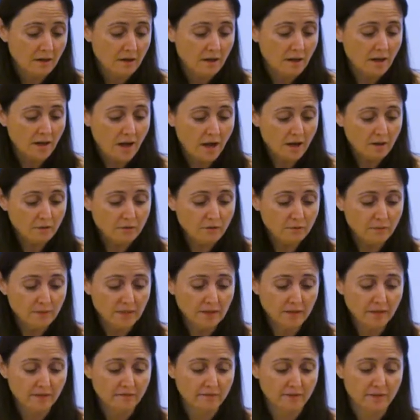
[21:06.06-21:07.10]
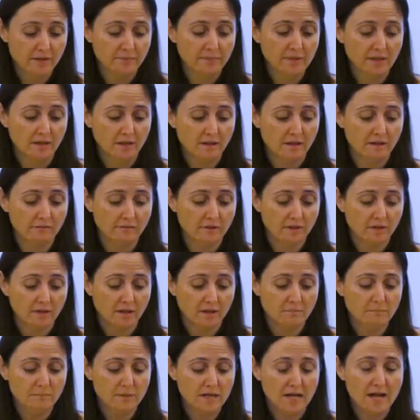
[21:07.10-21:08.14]
And how do we live in the middle of it
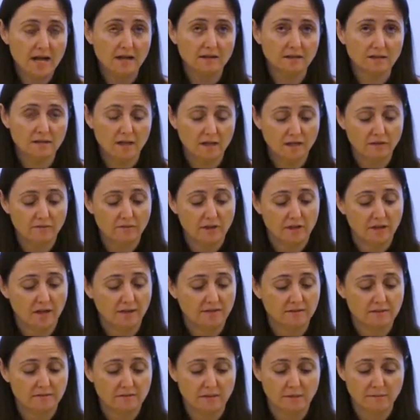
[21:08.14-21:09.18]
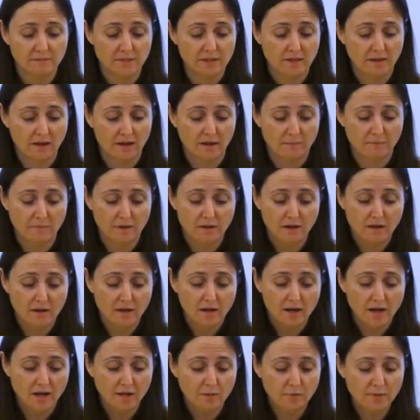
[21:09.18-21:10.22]
and be outside of it at the same time?
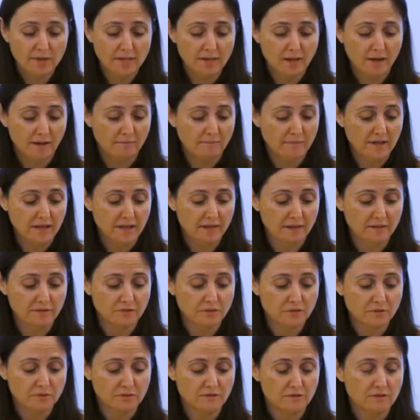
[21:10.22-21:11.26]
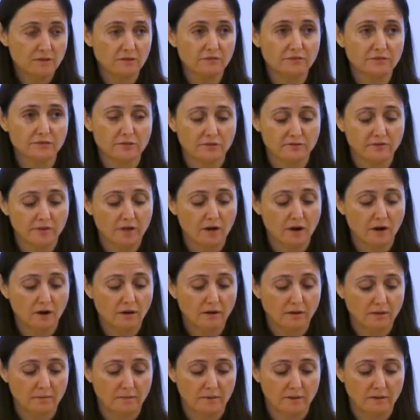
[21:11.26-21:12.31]
How do we not make it into a self-serving
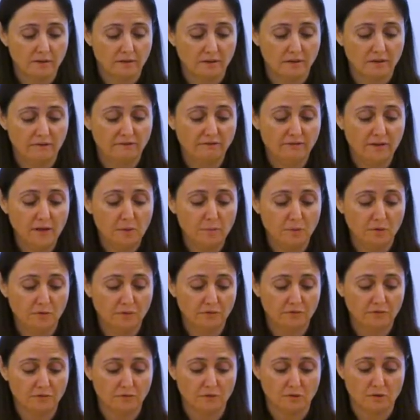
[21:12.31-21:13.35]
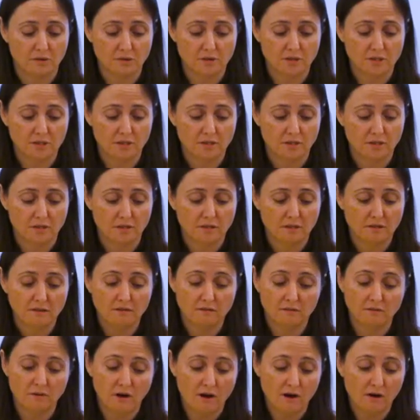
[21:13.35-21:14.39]
argument, a fable of sorts?
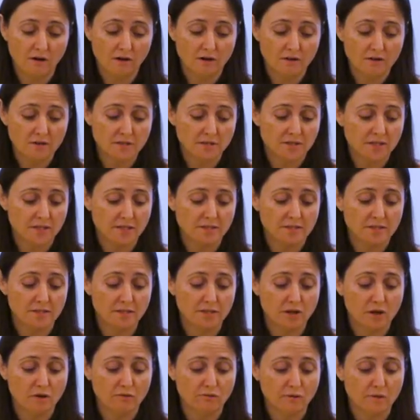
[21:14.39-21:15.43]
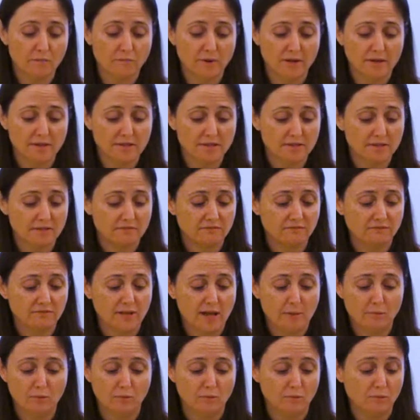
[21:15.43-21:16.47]
The logger cites the overabundance of
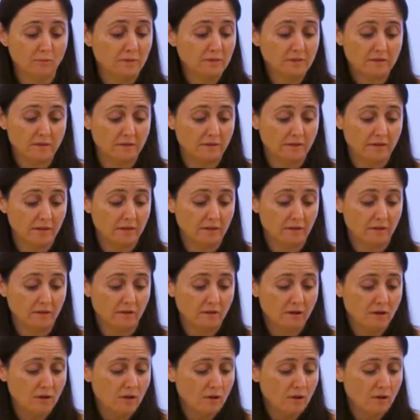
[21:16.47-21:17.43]
flammable material.